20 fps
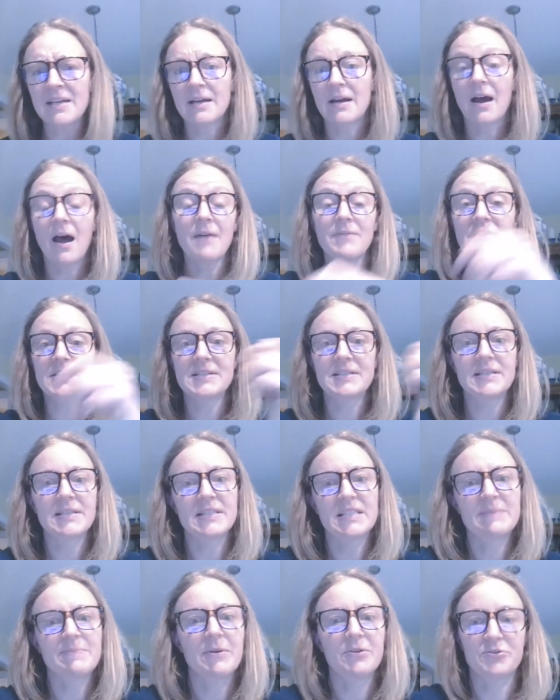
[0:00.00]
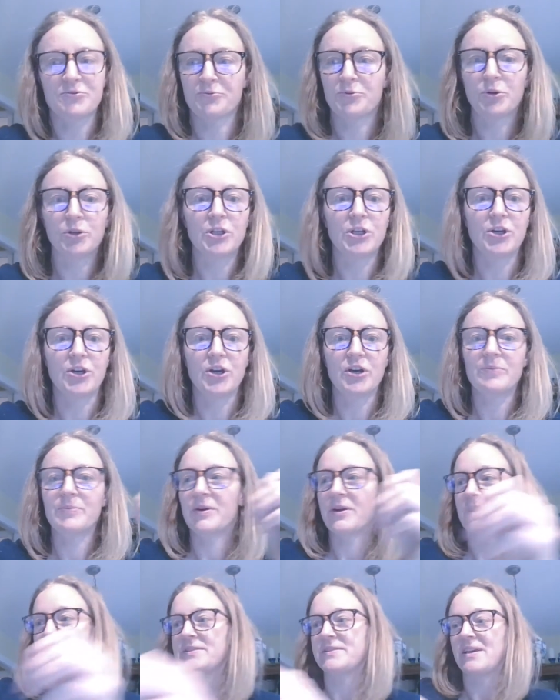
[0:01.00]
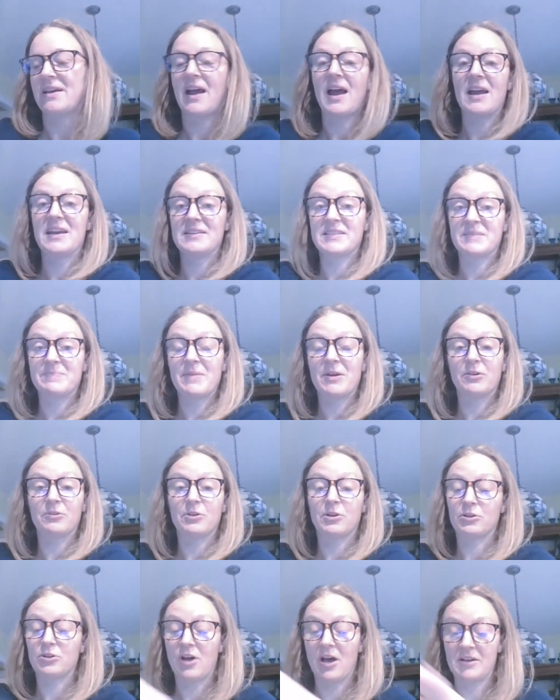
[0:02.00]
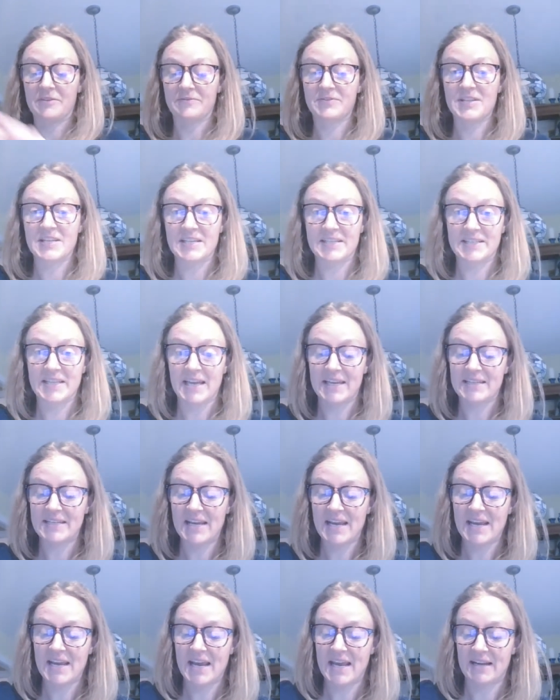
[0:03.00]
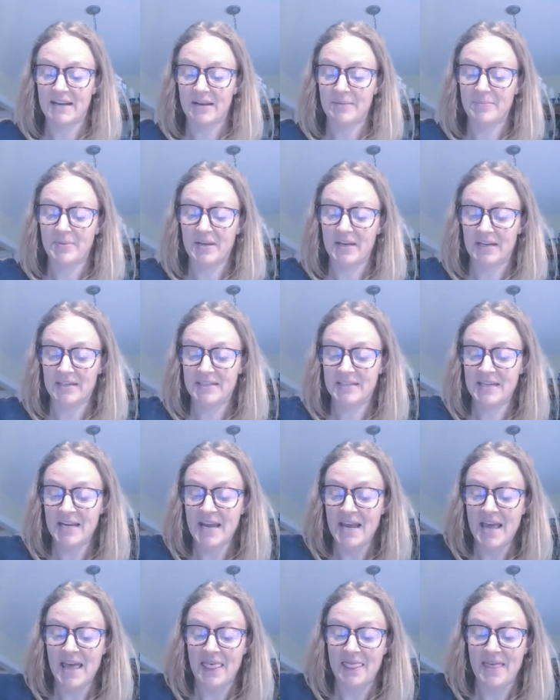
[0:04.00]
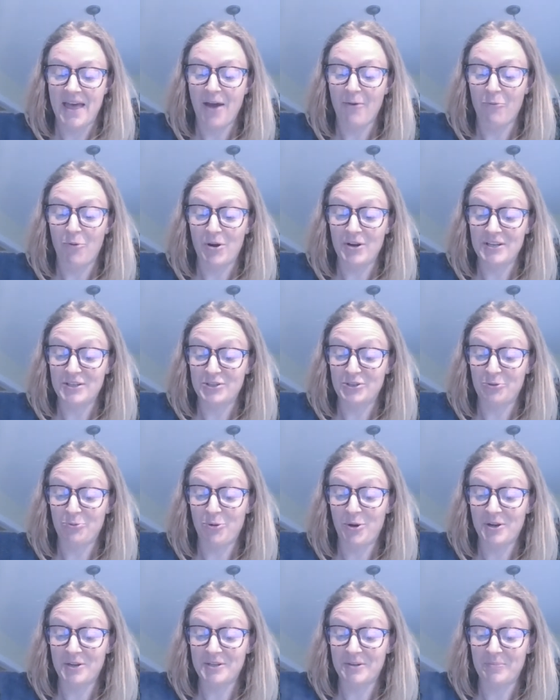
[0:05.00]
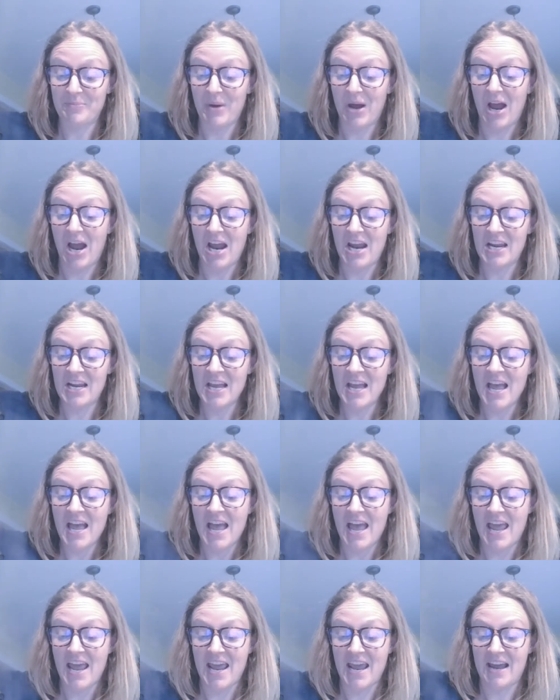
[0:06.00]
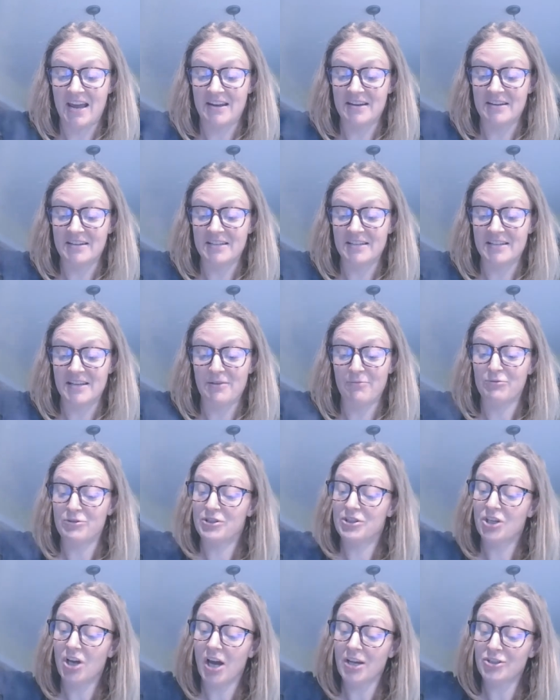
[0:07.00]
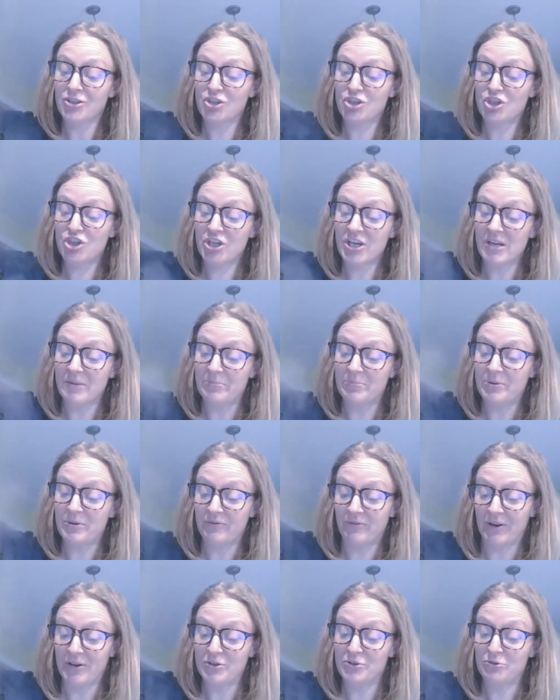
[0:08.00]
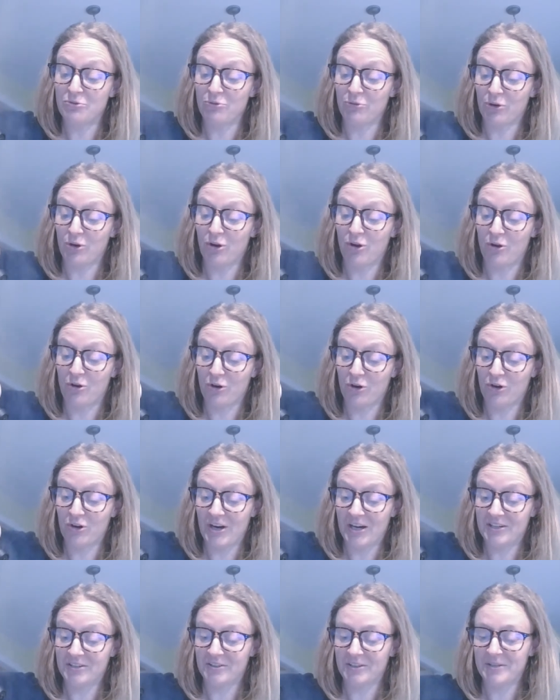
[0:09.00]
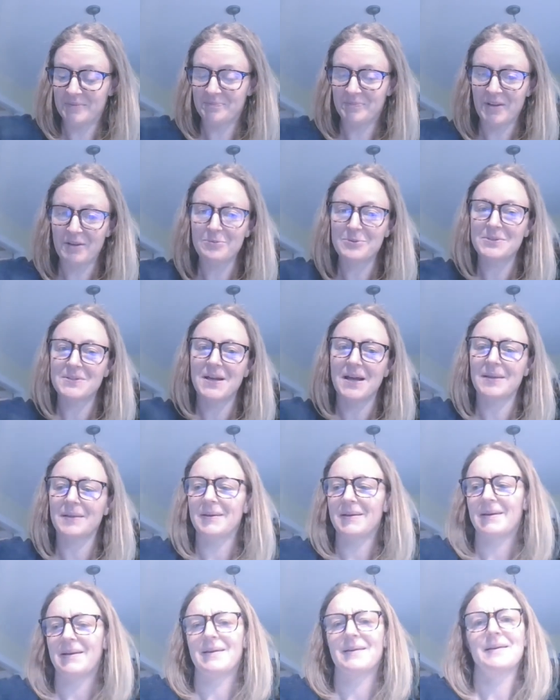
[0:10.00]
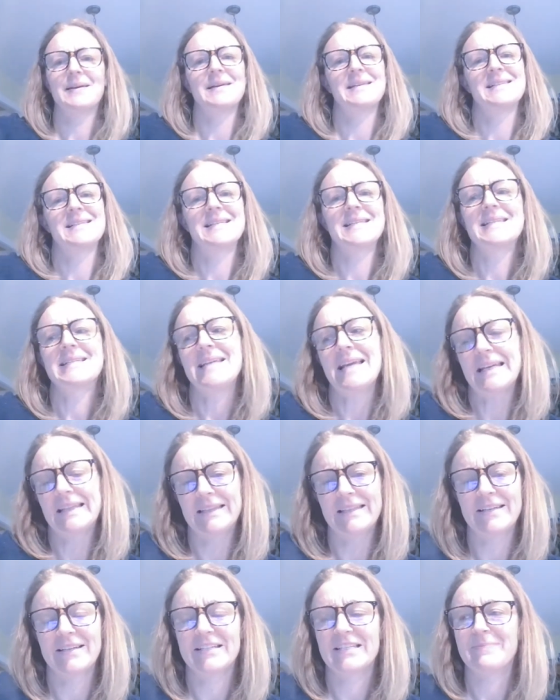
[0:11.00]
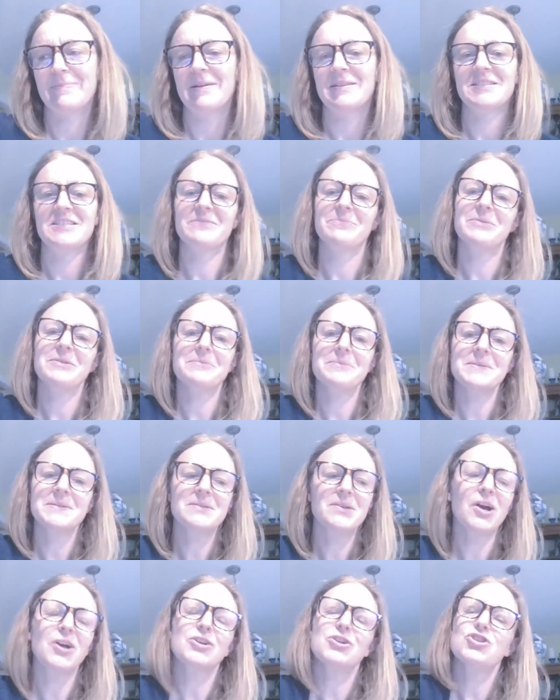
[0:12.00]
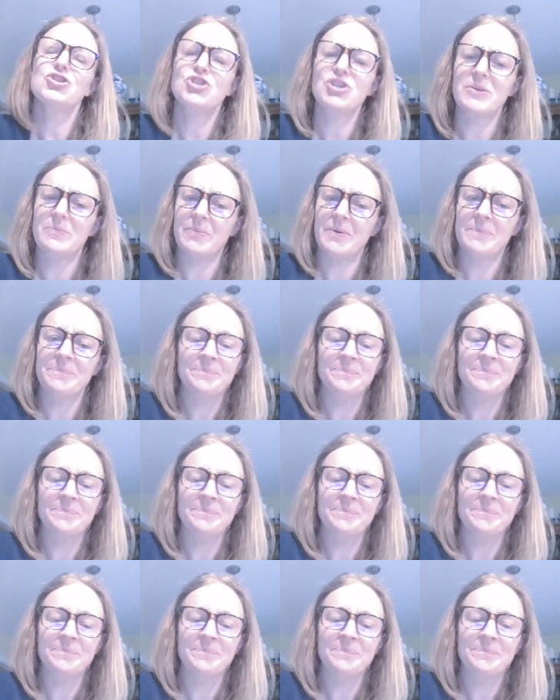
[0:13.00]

Obviously it smells really good because I smelled a lot of teas that day and I picked that one as the one to buy. And it was not cheap, if I do recall correctly. It was not like insanely expensive, but it was not cheap.